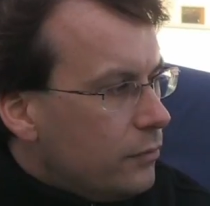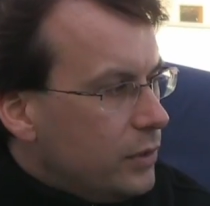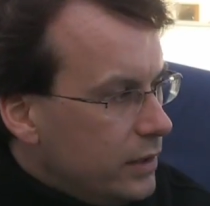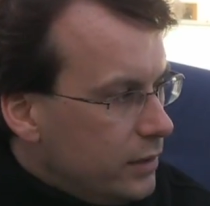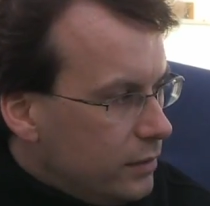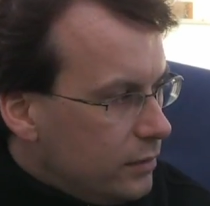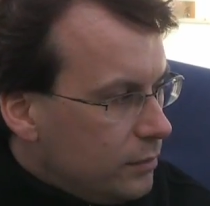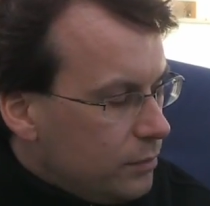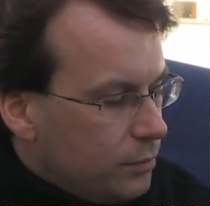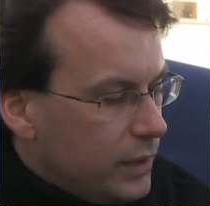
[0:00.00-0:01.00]
We
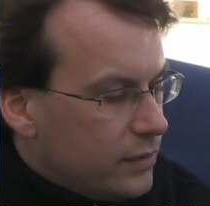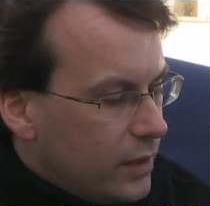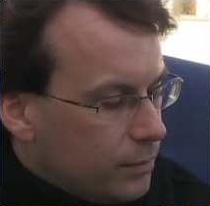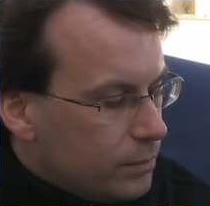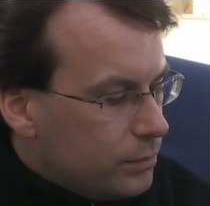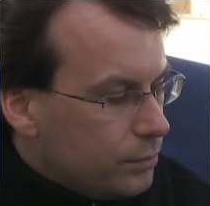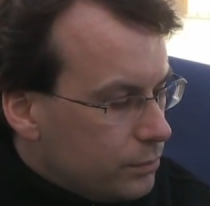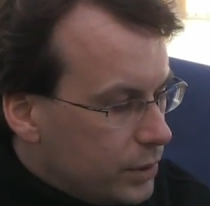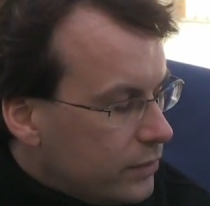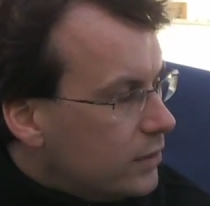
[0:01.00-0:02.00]
made some
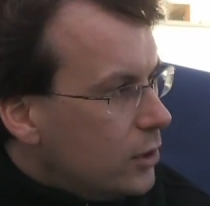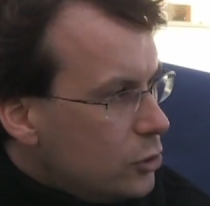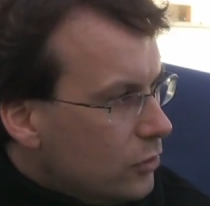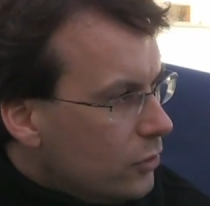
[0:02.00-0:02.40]
presentations